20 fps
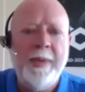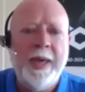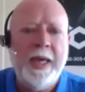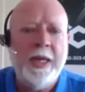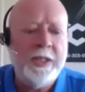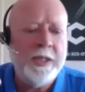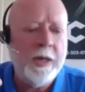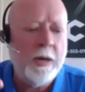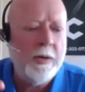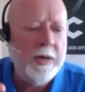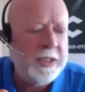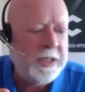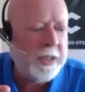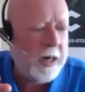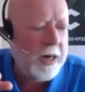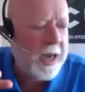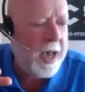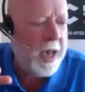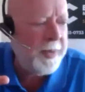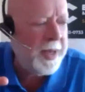and Tony
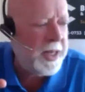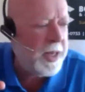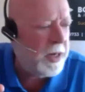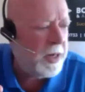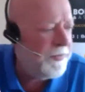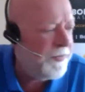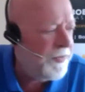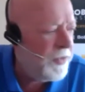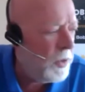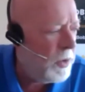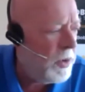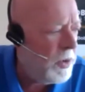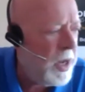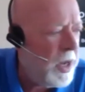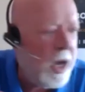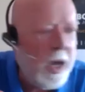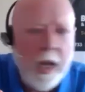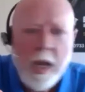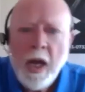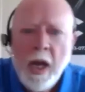Zargami down in
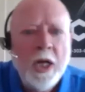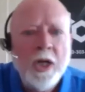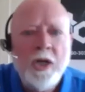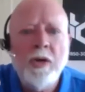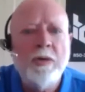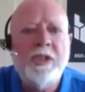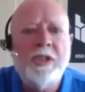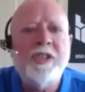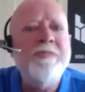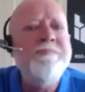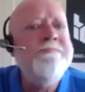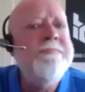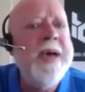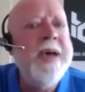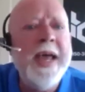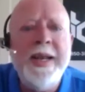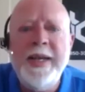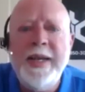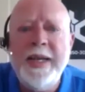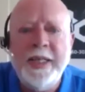Florida, do a
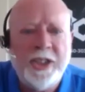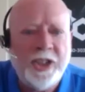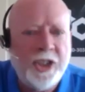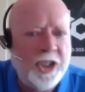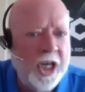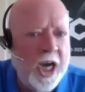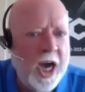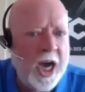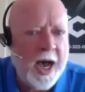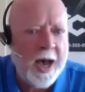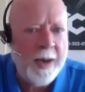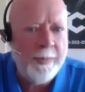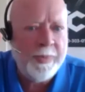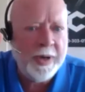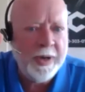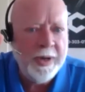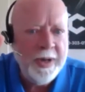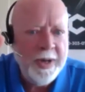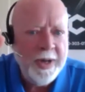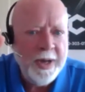tremendous job,
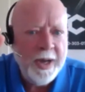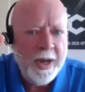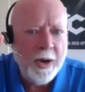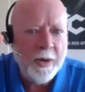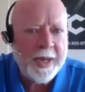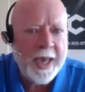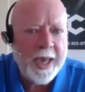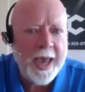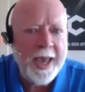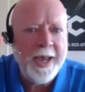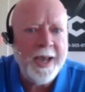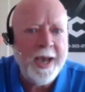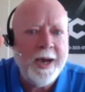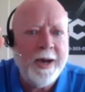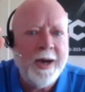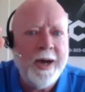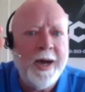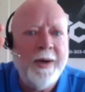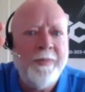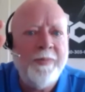okay,
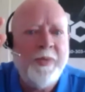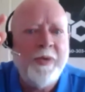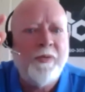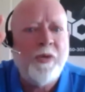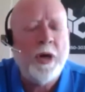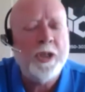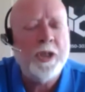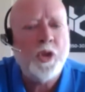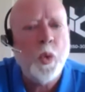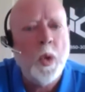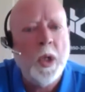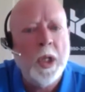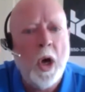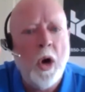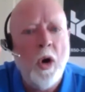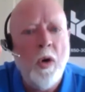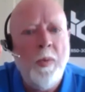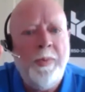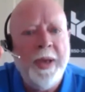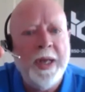of the virtual
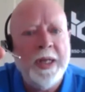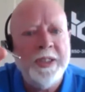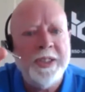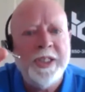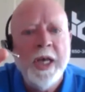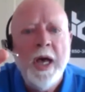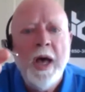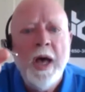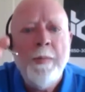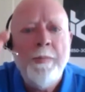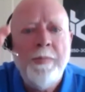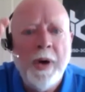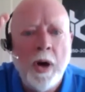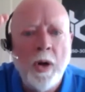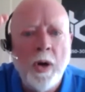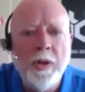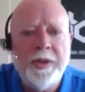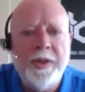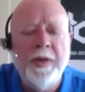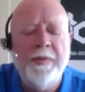opens.
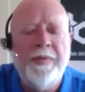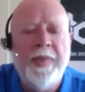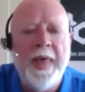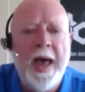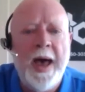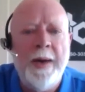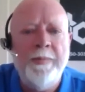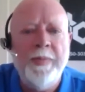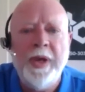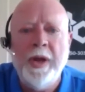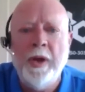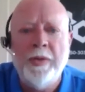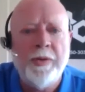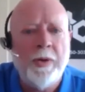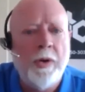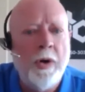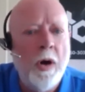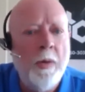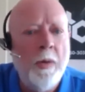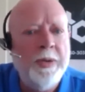Both of them,
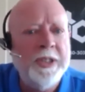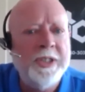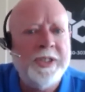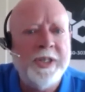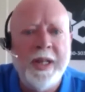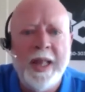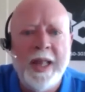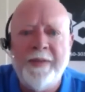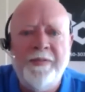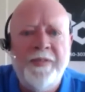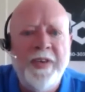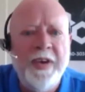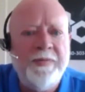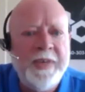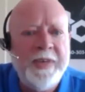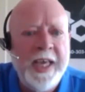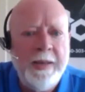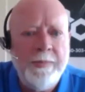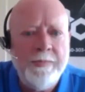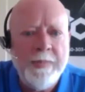their opens are like
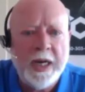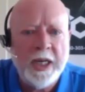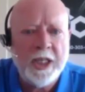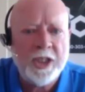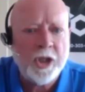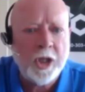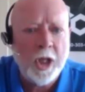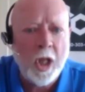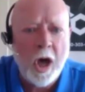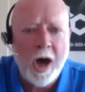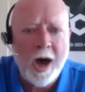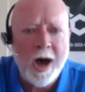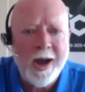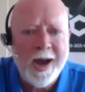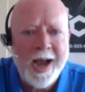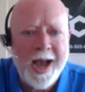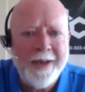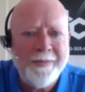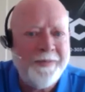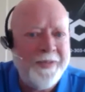15 minutes
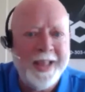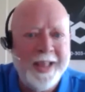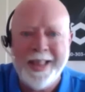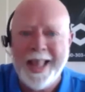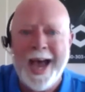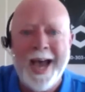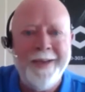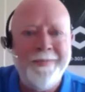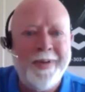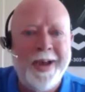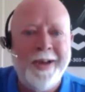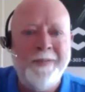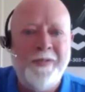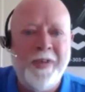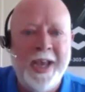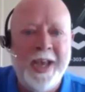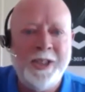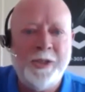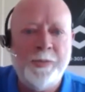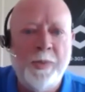long, live on
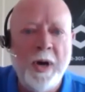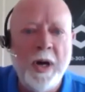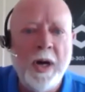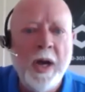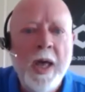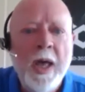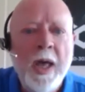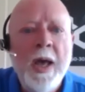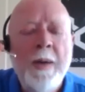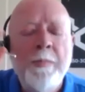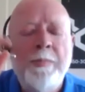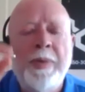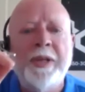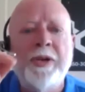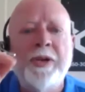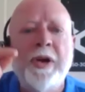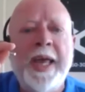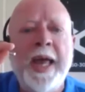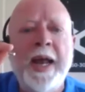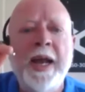Facebook, but
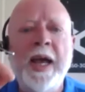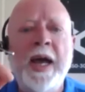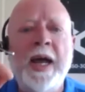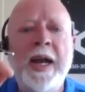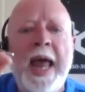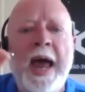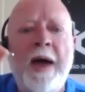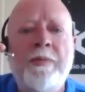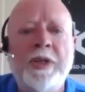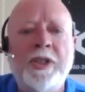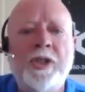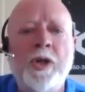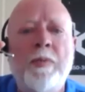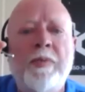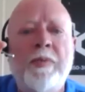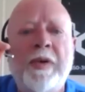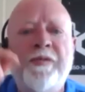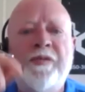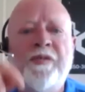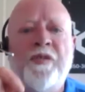they're getting on average
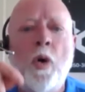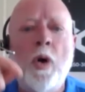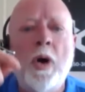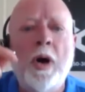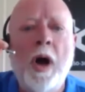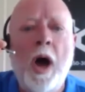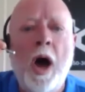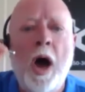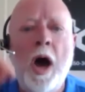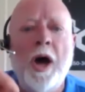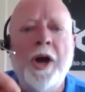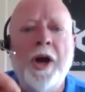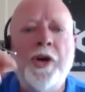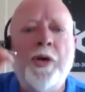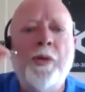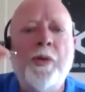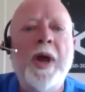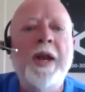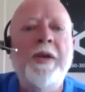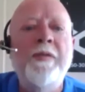over
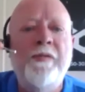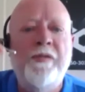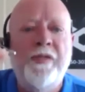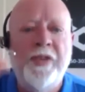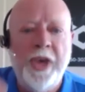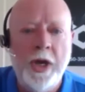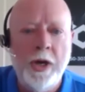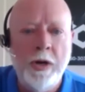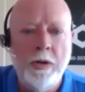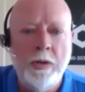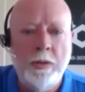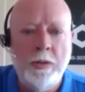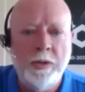400 views.